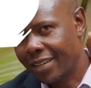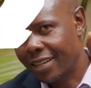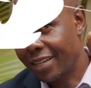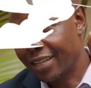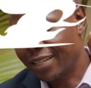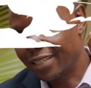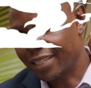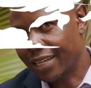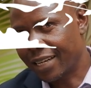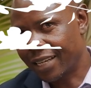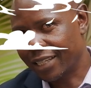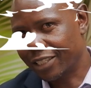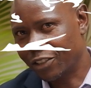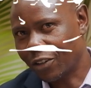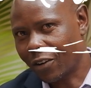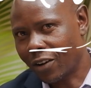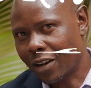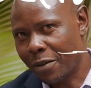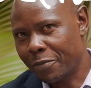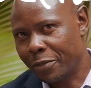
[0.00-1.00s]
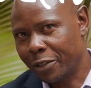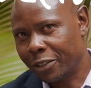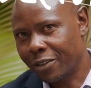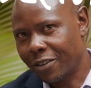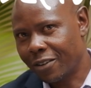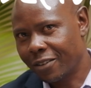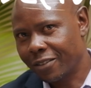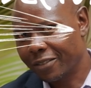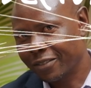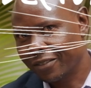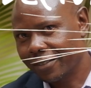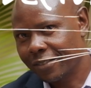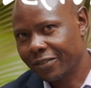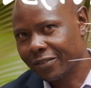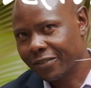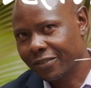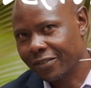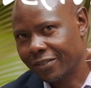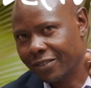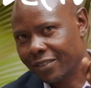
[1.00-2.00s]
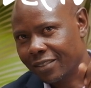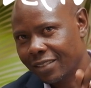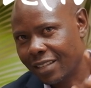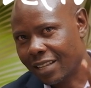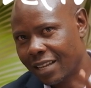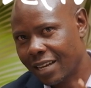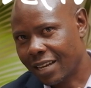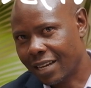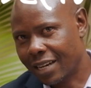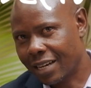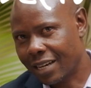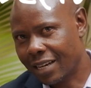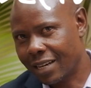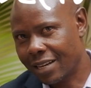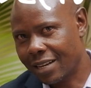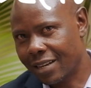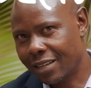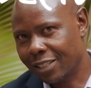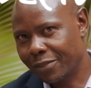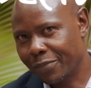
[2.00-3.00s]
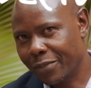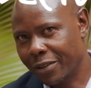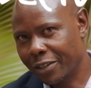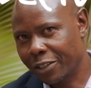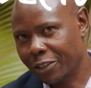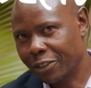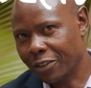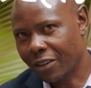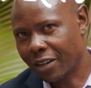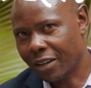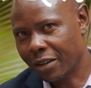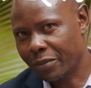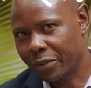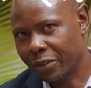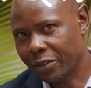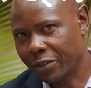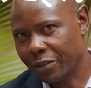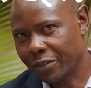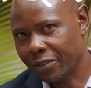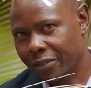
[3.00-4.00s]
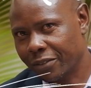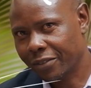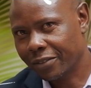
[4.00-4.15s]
Intellectual capital and the spiritual capital.